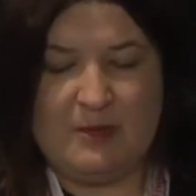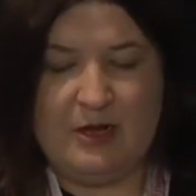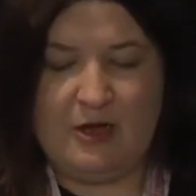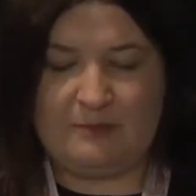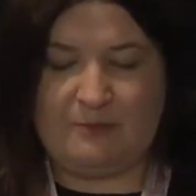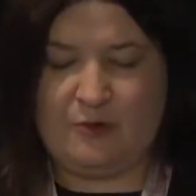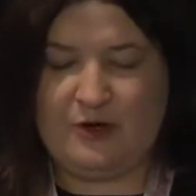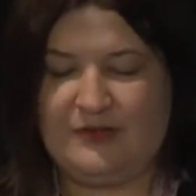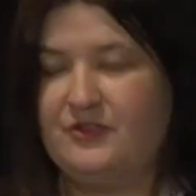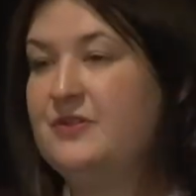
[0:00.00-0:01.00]
a lot
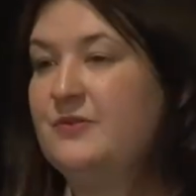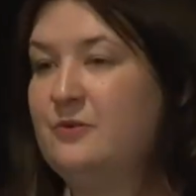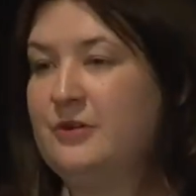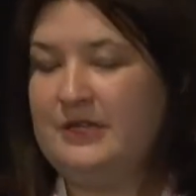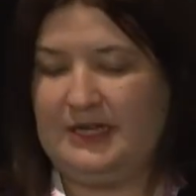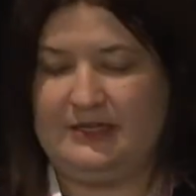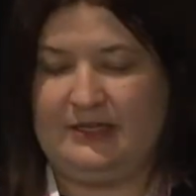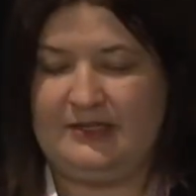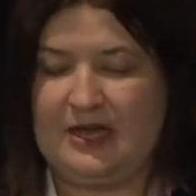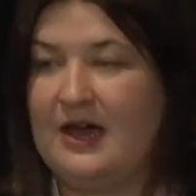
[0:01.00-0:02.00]
more than just
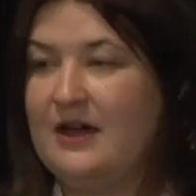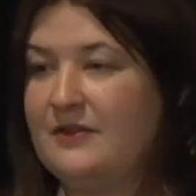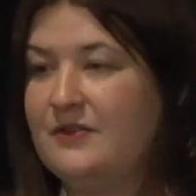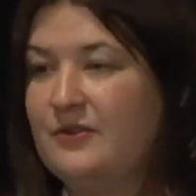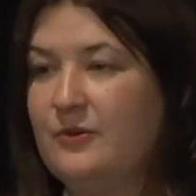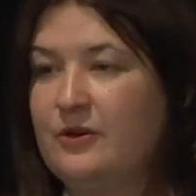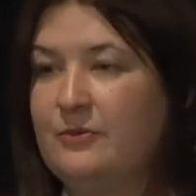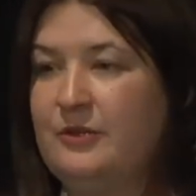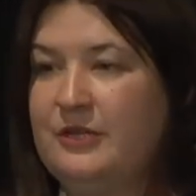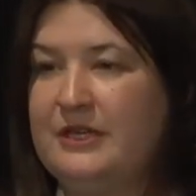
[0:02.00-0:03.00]
coordinating tasks or
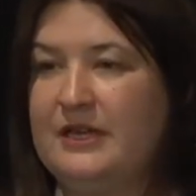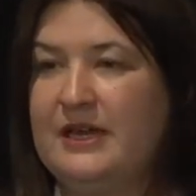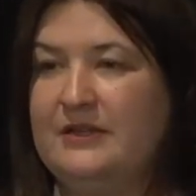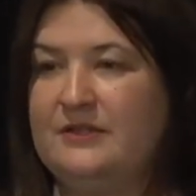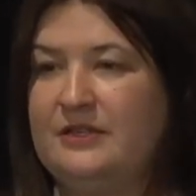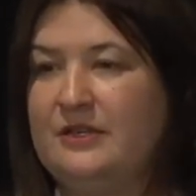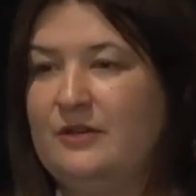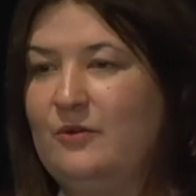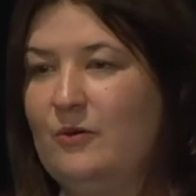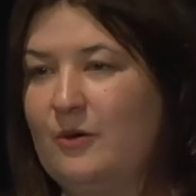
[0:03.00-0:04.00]

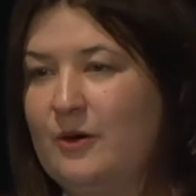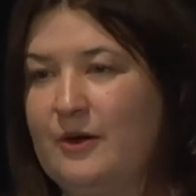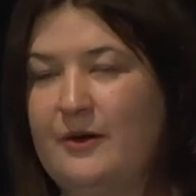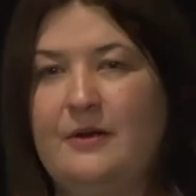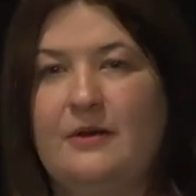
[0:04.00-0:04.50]
communicating or